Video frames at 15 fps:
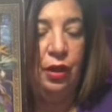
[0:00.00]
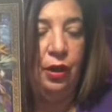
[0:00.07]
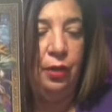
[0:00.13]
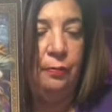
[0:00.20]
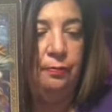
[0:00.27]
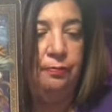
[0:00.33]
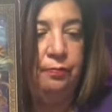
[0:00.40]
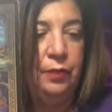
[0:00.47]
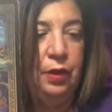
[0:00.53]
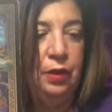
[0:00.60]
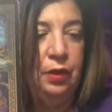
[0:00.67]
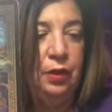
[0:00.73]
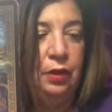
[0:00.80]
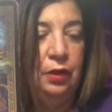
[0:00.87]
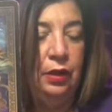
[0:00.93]
Um,
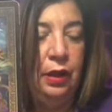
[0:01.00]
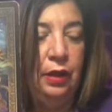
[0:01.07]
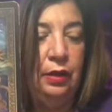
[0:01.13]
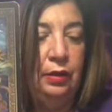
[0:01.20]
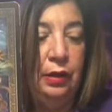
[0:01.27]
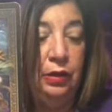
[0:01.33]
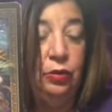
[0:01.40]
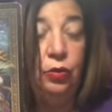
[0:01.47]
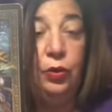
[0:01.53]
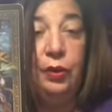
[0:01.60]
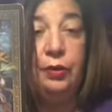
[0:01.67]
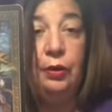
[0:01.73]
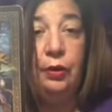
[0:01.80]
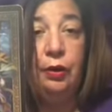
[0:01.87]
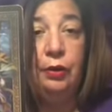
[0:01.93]
they, they do
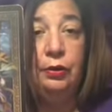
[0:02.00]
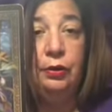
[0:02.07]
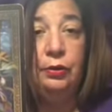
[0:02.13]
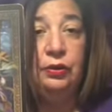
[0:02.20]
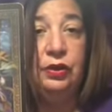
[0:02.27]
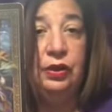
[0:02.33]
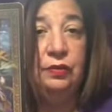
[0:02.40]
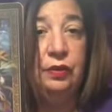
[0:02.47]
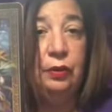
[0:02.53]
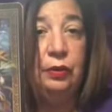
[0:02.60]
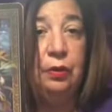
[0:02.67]
wear their heart on their sleeve. They're